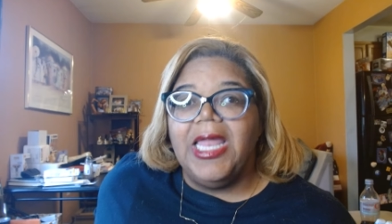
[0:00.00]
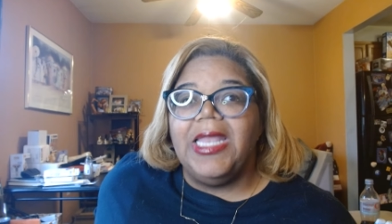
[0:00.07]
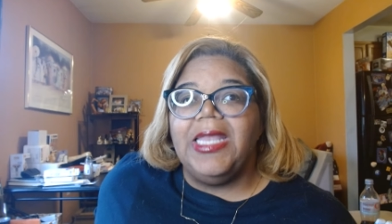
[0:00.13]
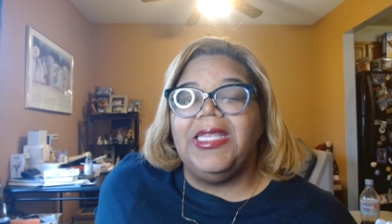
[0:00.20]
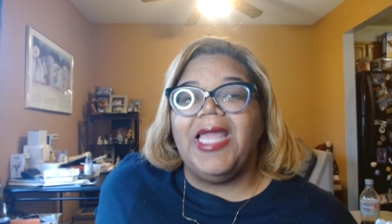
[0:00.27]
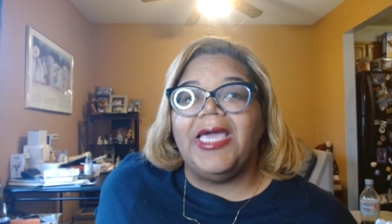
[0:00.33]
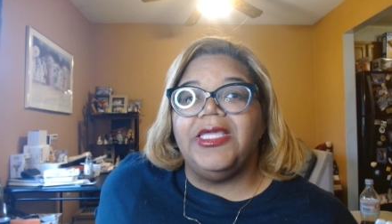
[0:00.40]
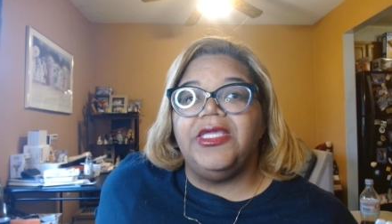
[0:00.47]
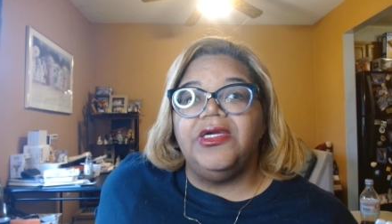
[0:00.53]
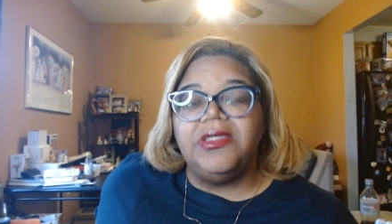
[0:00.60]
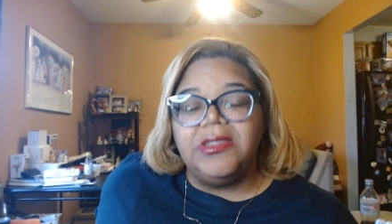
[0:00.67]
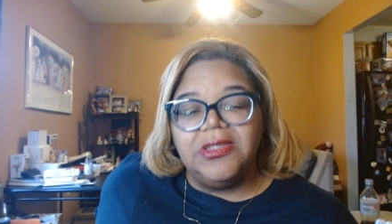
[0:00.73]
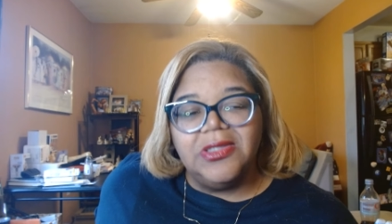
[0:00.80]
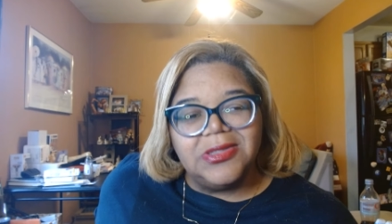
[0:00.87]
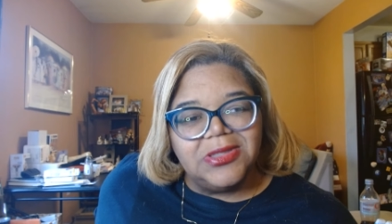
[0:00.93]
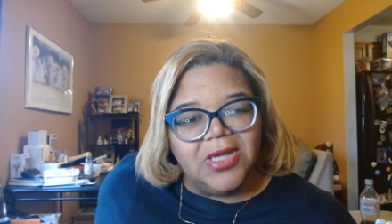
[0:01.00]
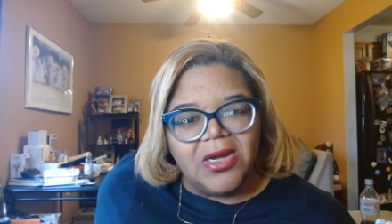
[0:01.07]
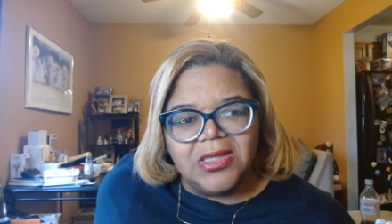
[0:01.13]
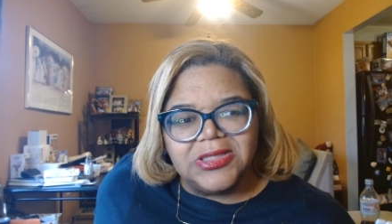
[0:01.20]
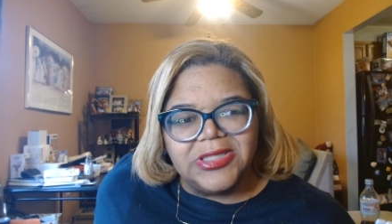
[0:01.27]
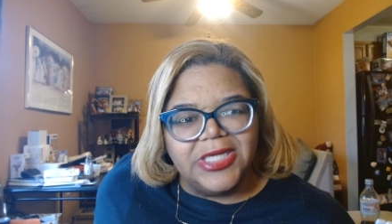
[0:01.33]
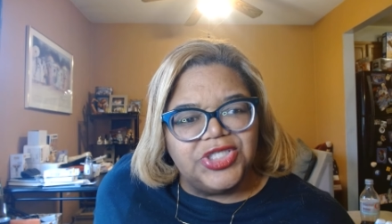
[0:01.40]
Like your your
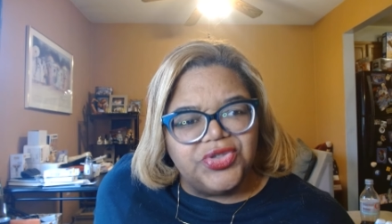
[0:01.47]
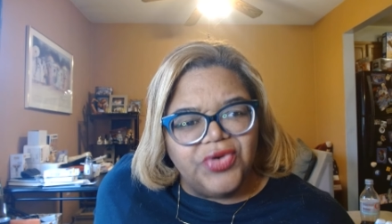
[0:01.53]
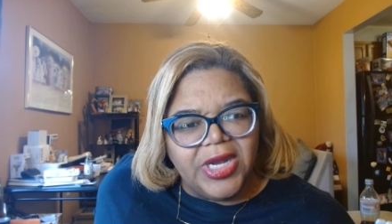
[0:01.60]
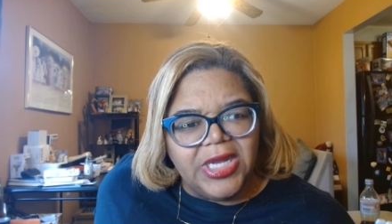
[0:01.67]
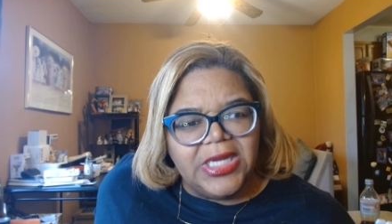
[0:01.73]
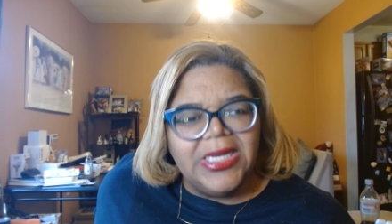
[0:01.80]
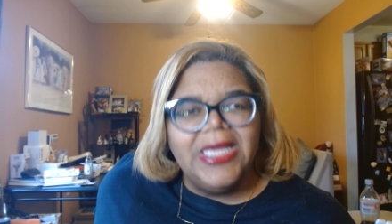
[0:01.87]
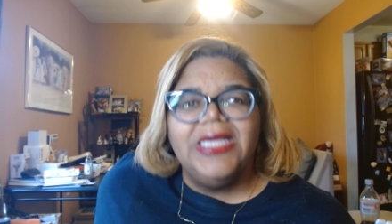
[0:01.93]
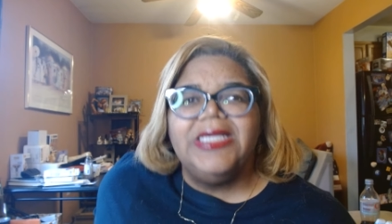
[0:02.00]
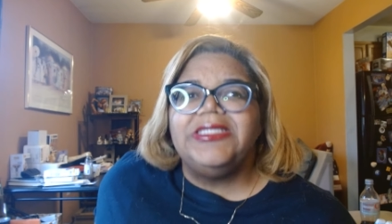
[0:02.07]
dogs ain't trained.